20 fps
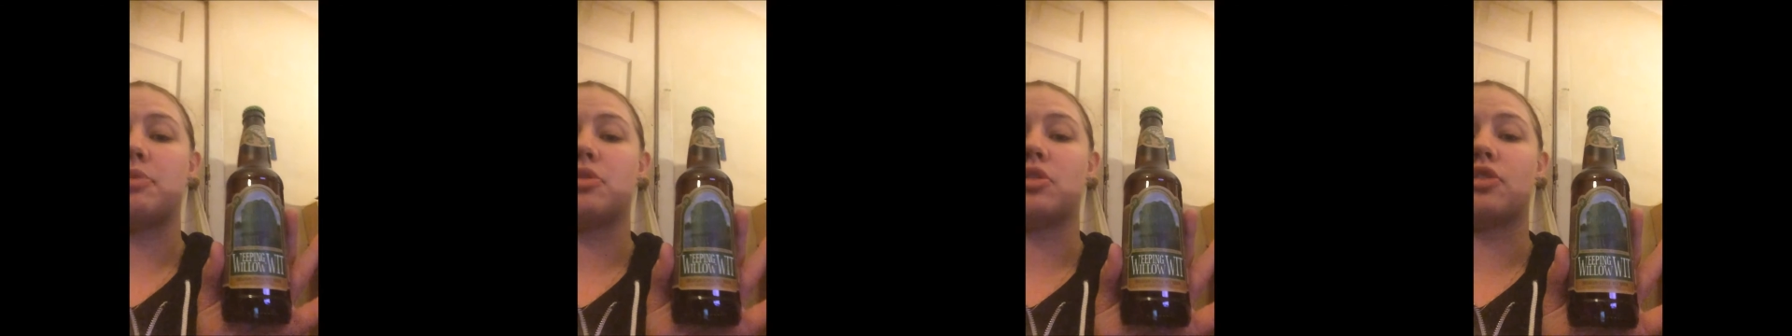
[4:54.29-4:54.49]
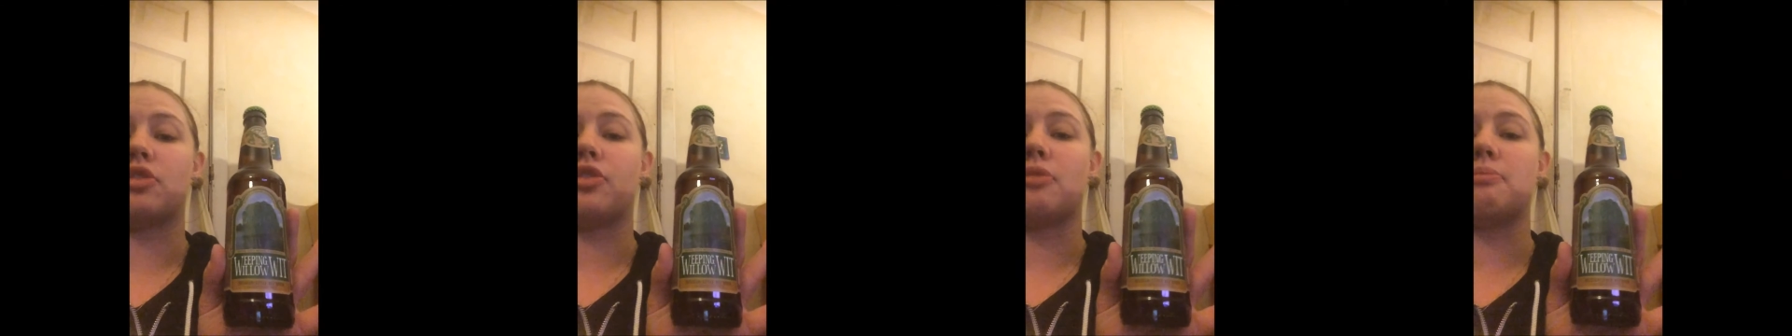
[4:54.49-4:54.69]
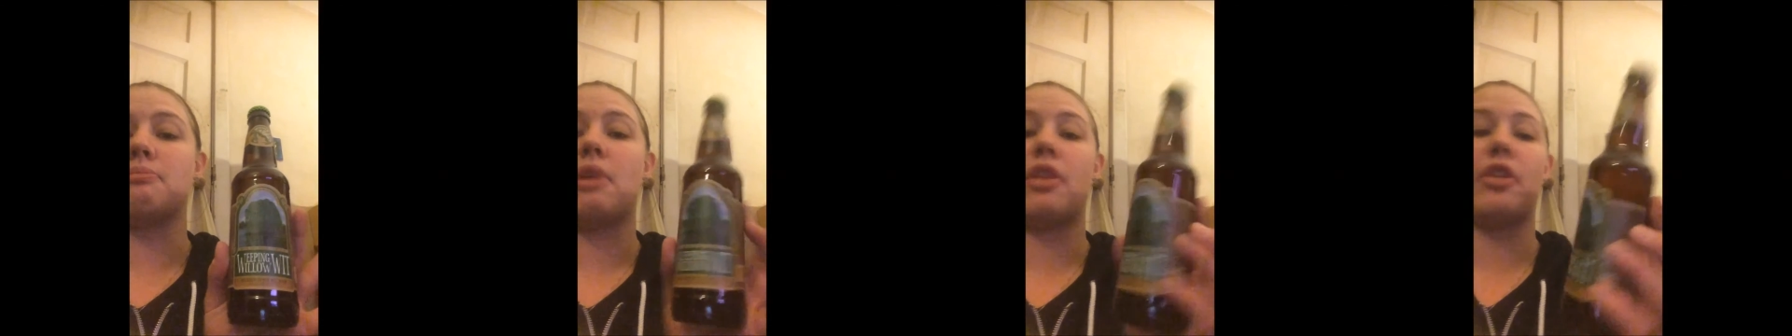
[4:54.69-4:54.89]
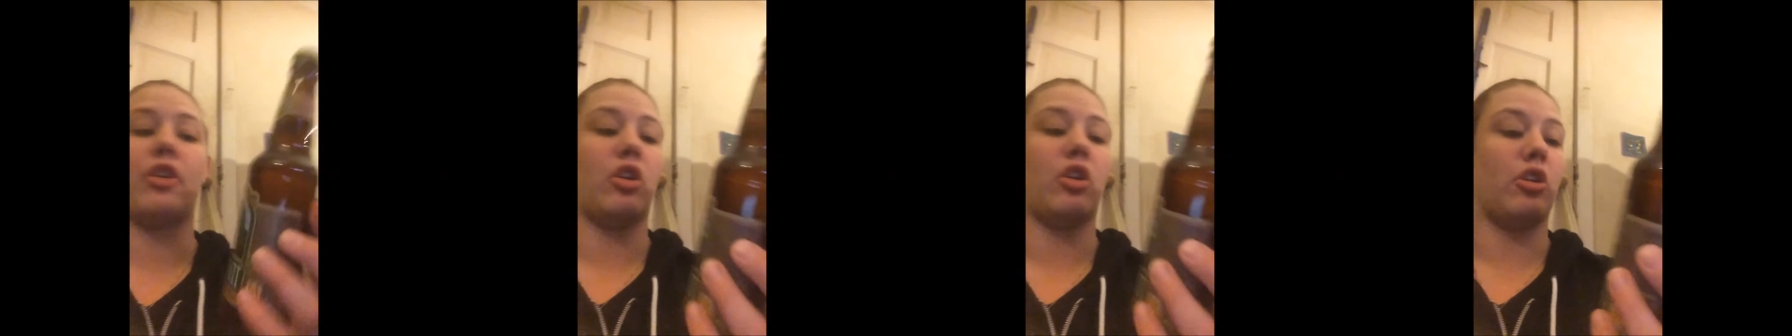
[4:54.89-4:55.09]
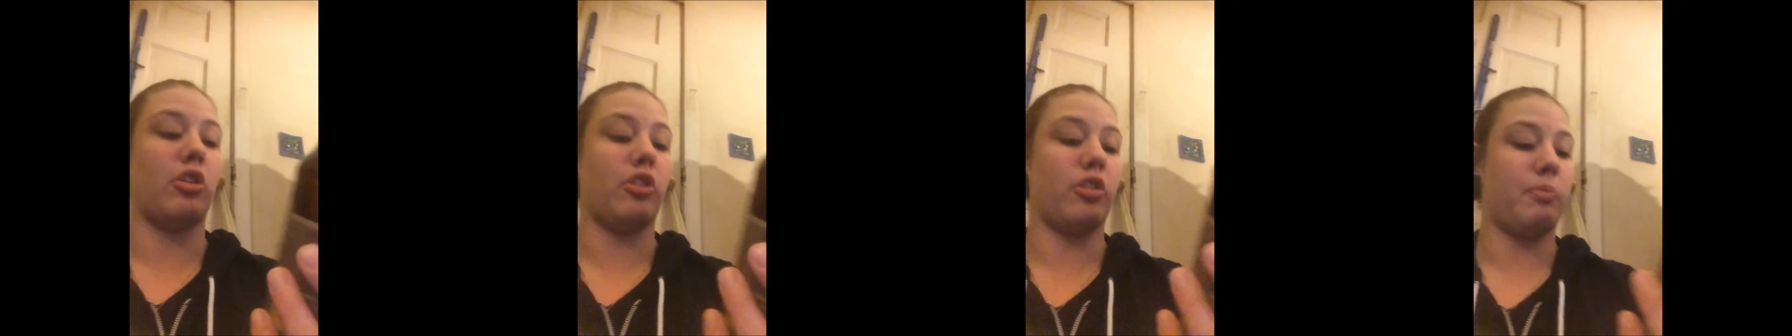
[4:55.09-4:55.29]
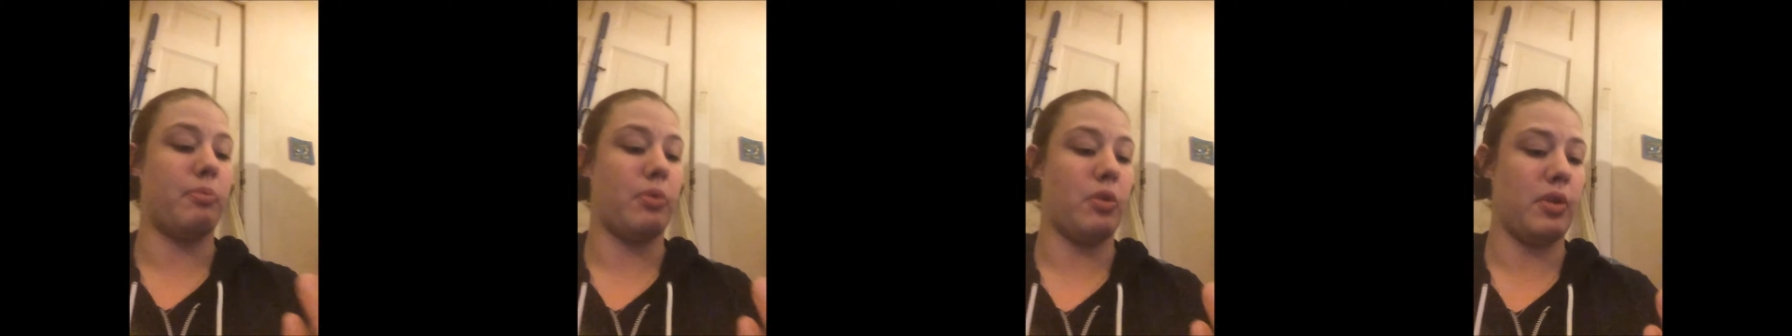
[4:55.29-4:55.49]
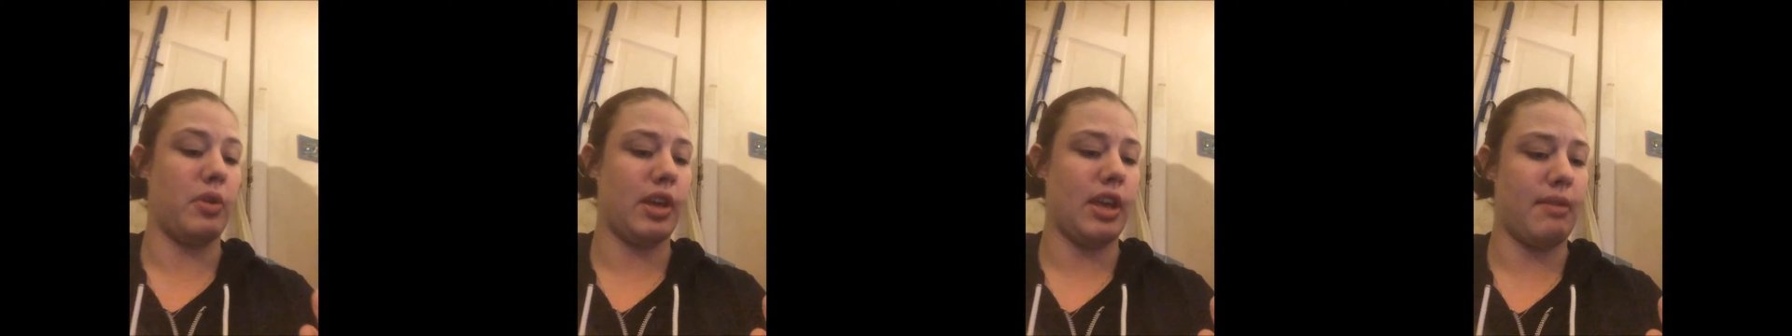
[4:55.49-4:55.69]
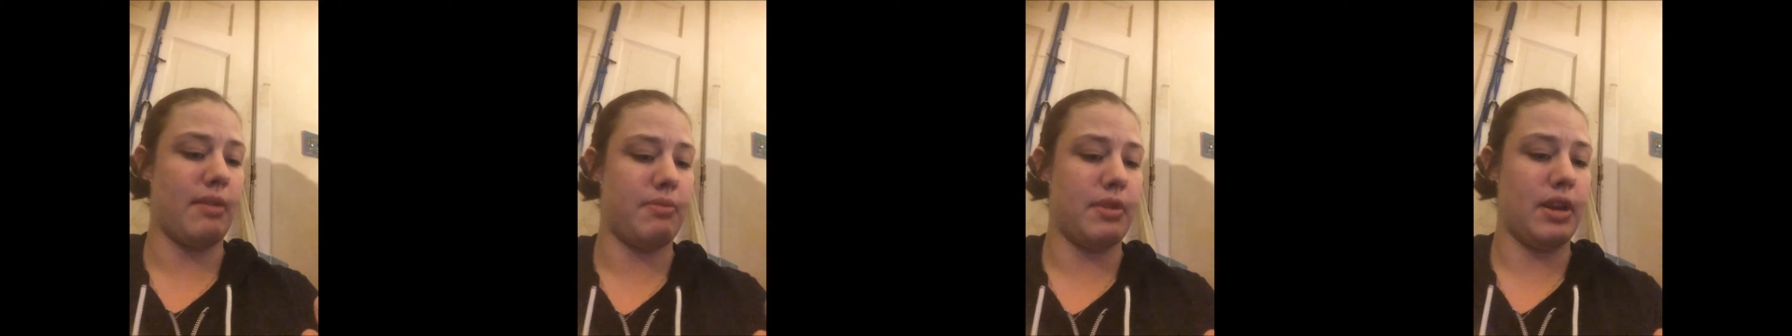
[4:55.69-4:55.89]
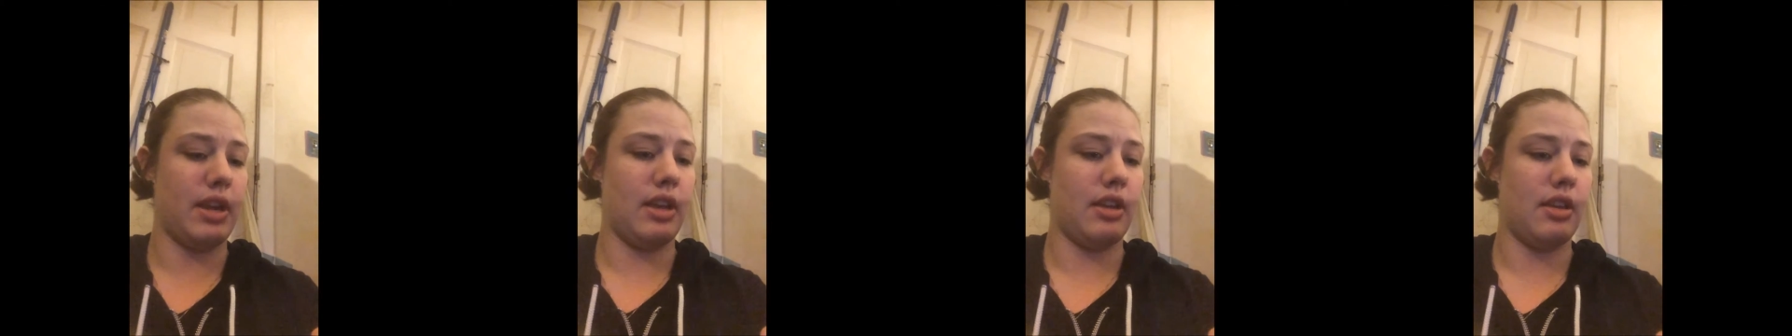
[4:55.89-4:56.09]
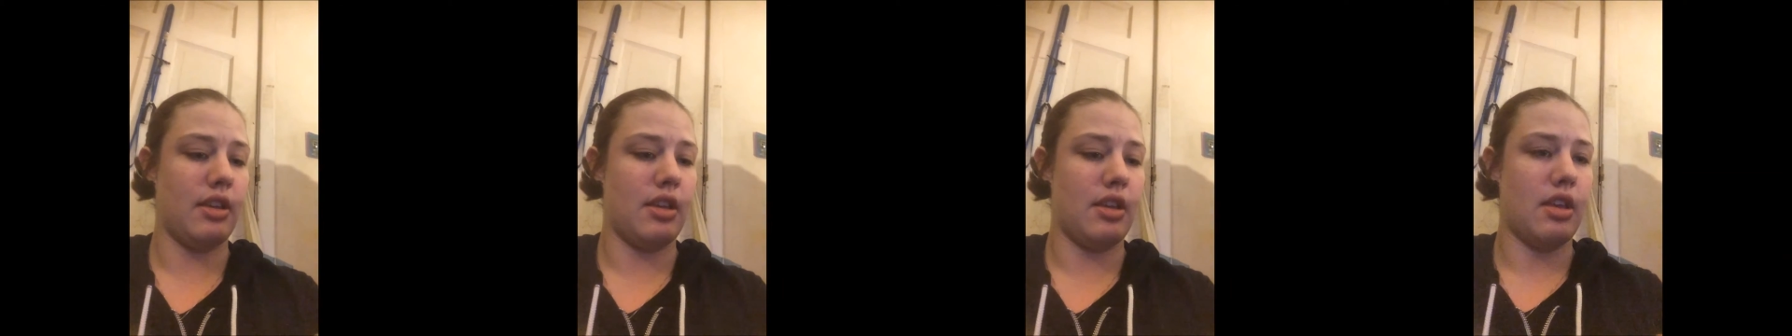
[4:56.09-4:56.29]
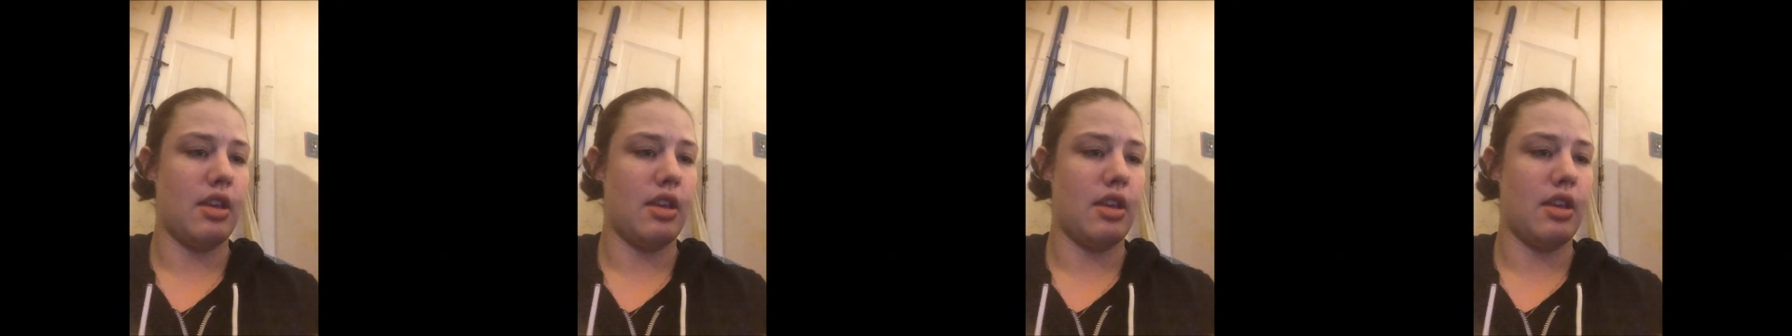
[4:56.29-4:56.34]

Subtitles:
comes to us from Mother Earth Brewing Company.